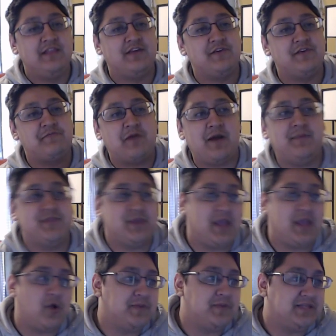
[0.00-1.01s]
Now, the problem with
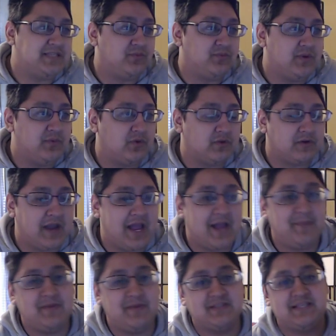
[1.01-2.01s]
the O P T C ReRoller
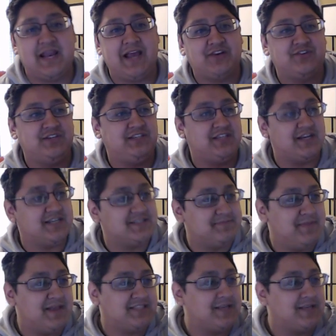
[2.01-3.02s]
app is it actually
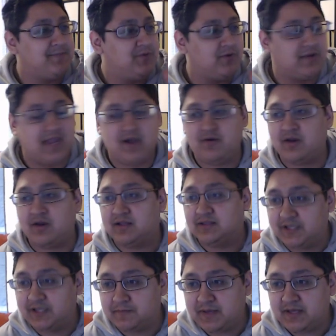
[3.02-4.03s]
does mess up your account a
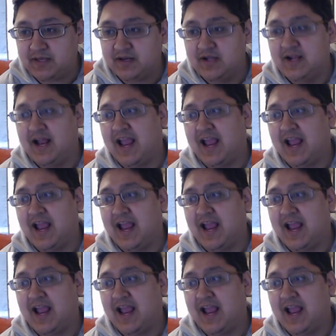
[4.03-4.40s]
little bit,